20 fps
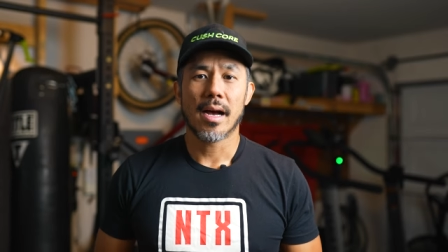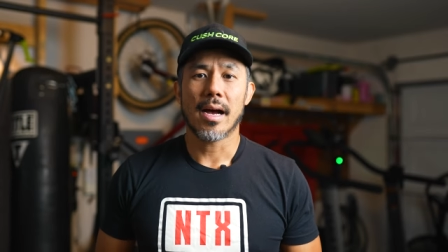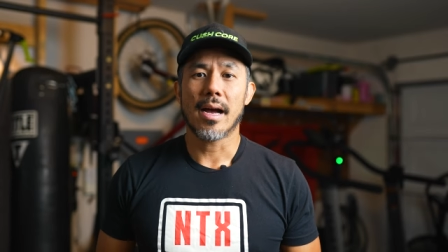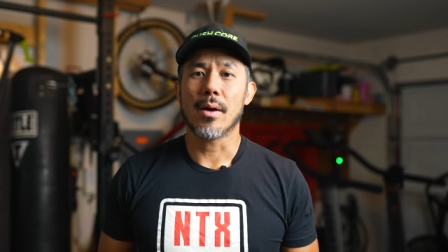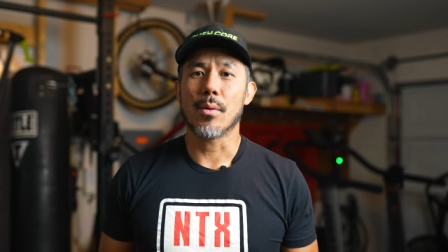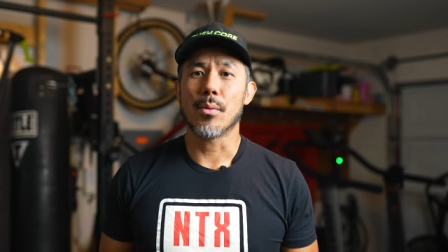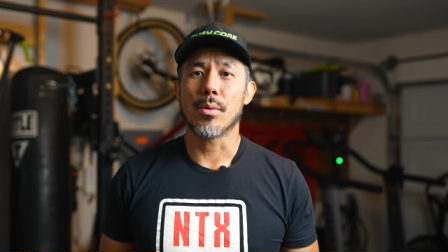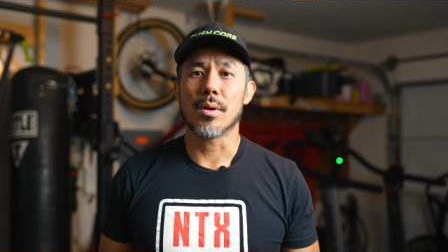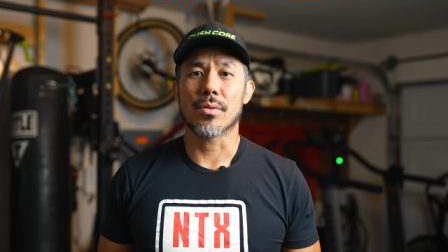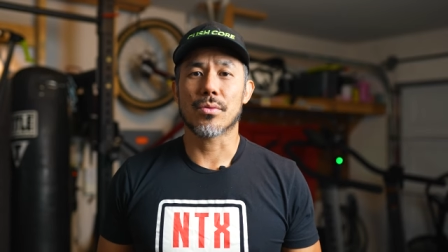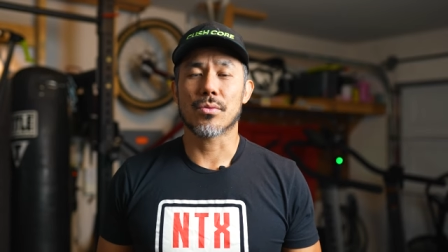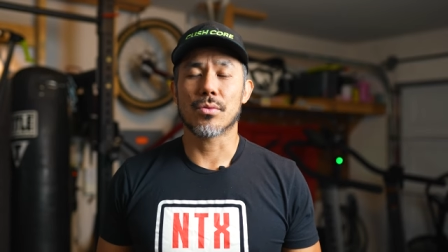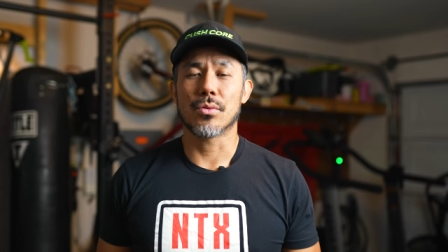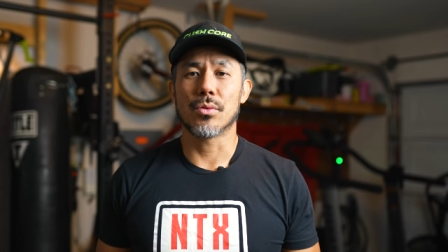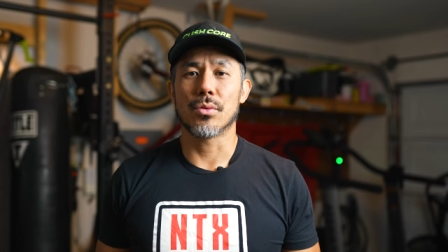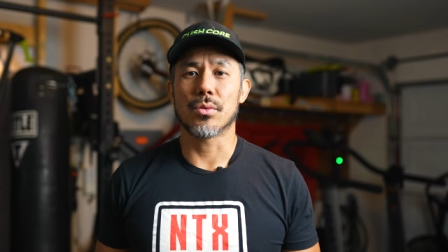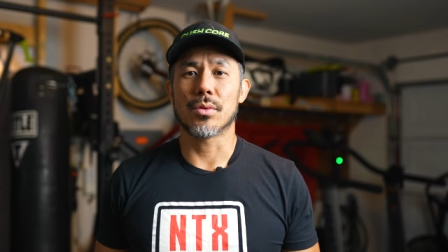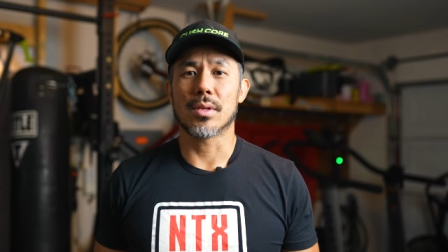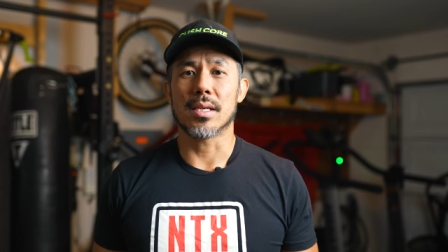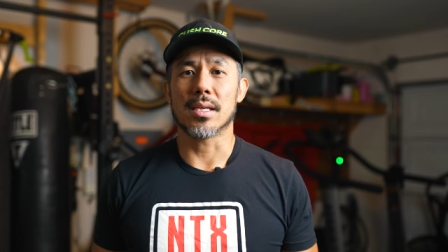I went
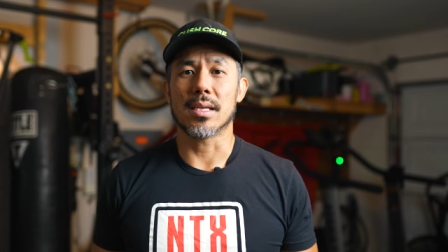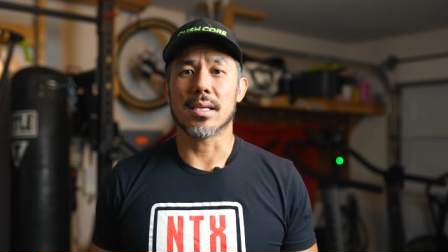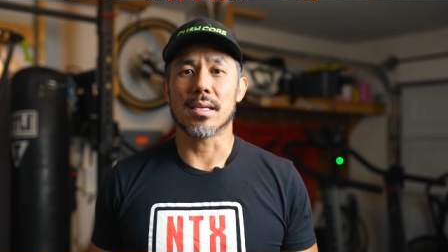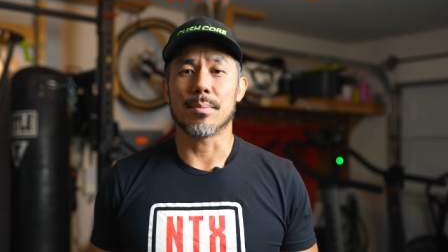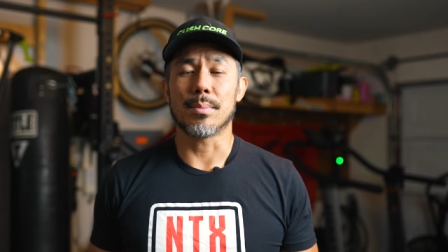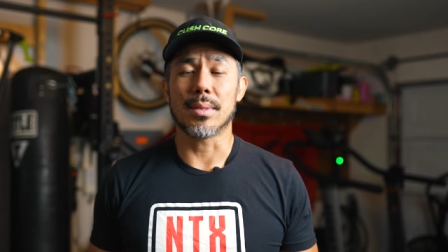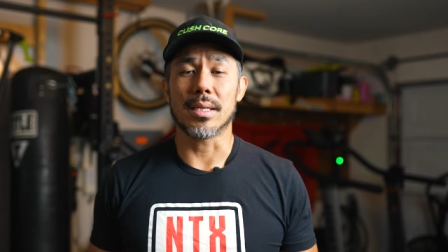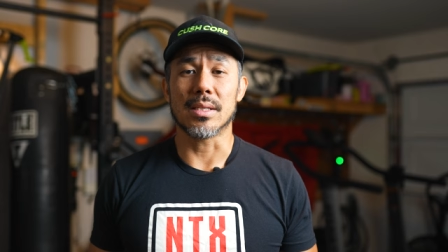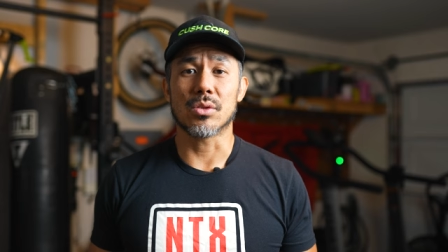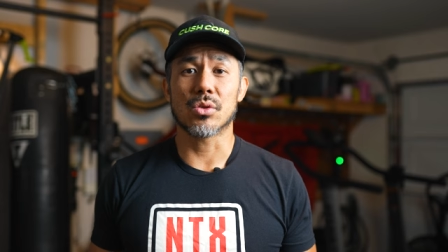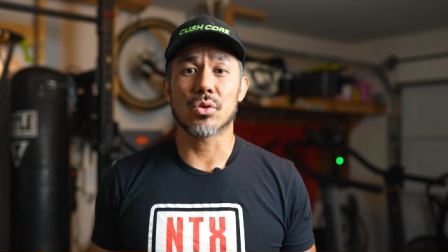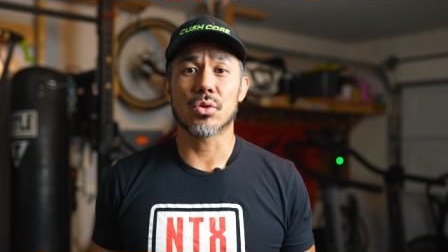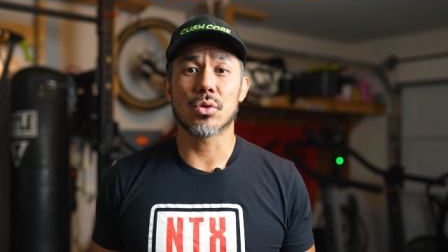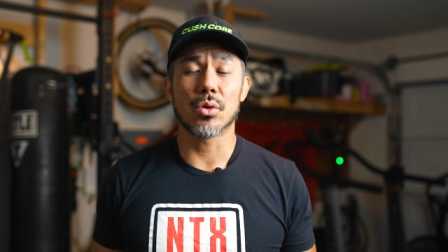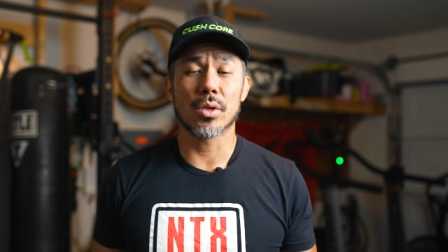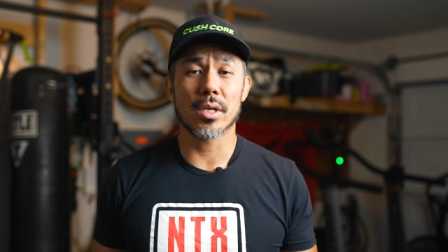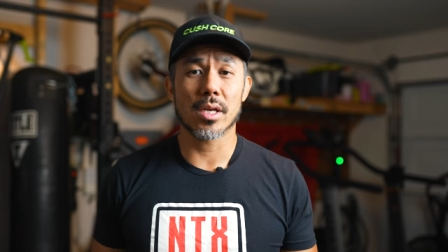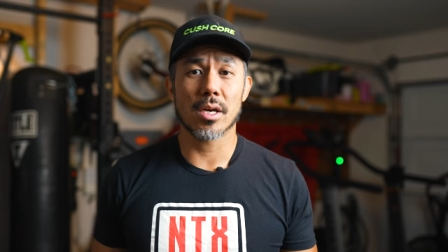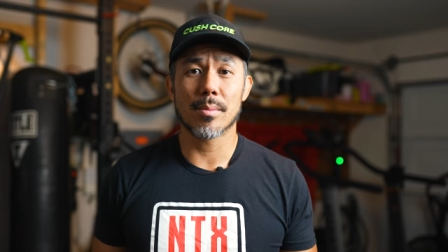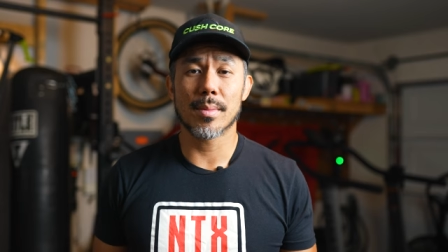through the Beats
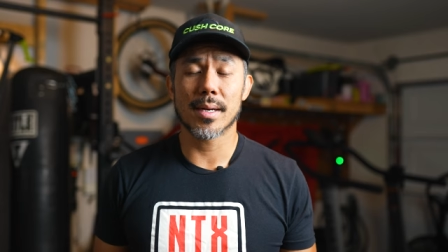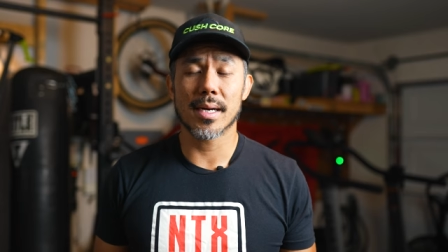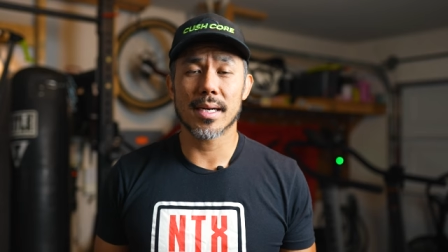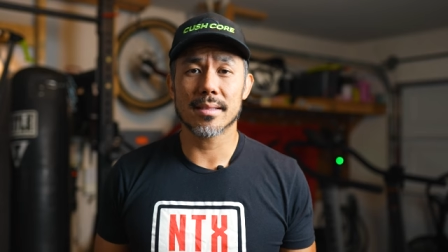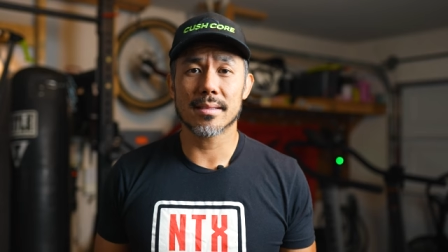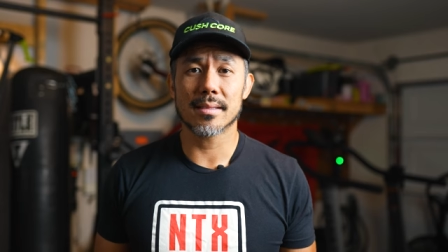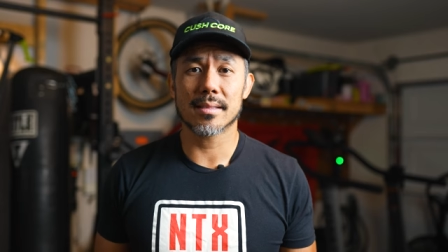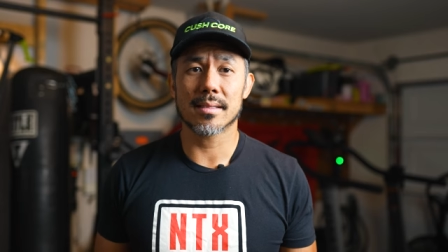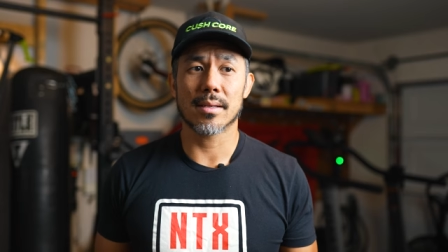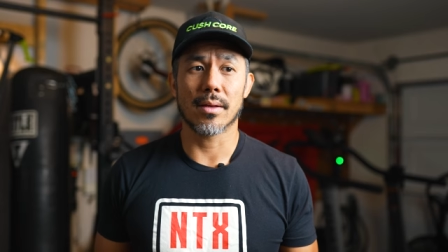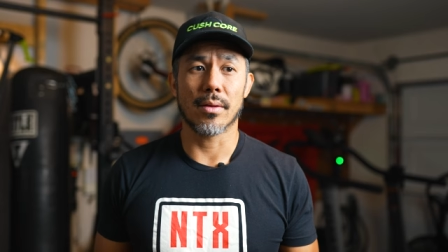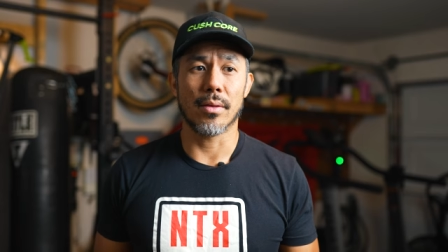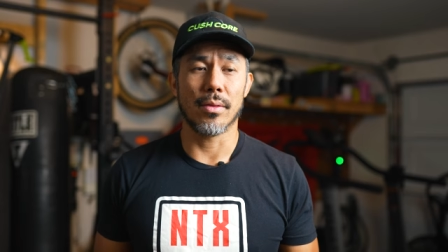Studio Buds.